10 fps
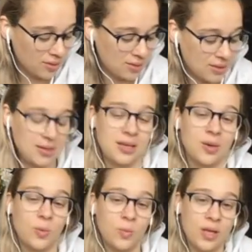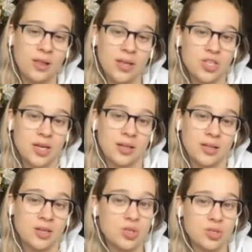the weekly
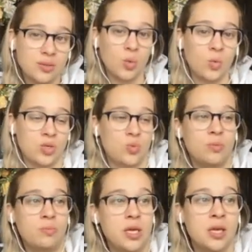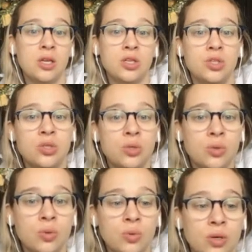challenge, which will be
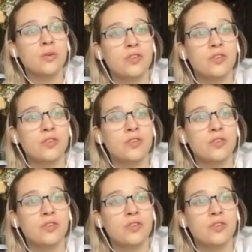to,